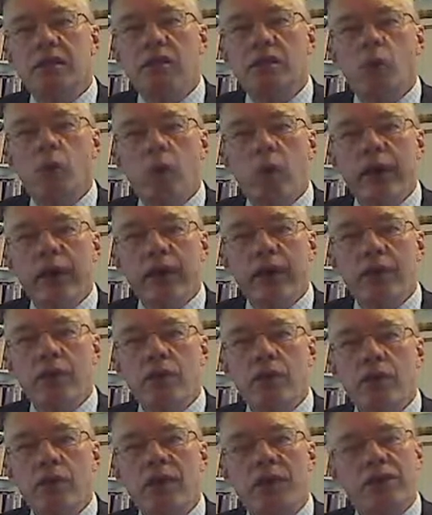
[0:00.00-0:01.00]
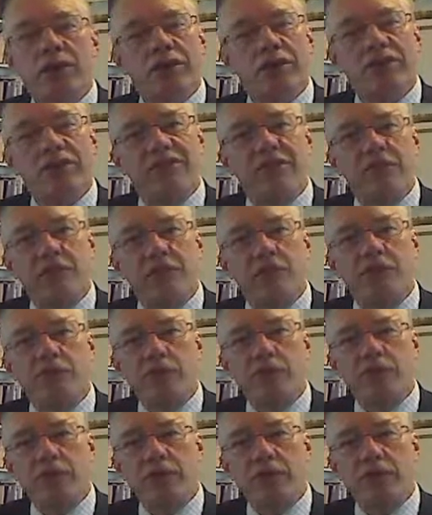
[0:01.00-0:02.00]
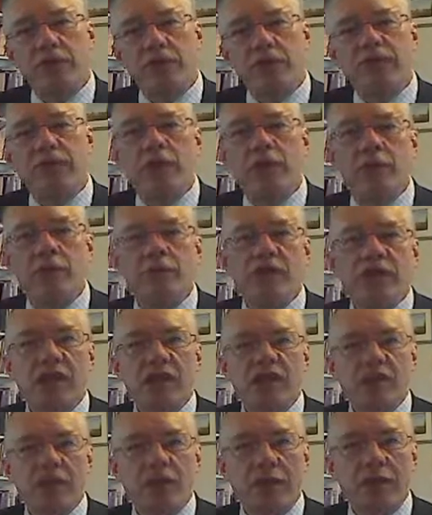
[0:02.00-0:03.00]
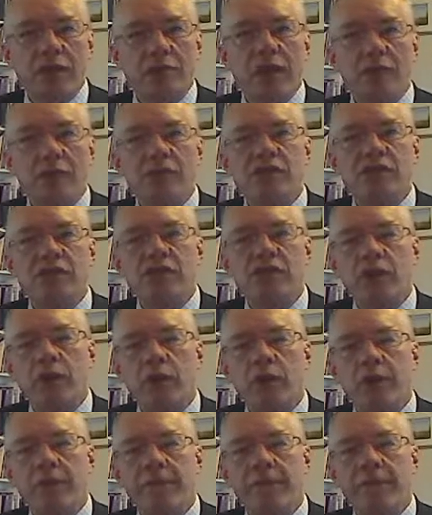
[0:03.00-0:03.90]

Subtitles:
where you get the various materials from, say sitemaps and so on,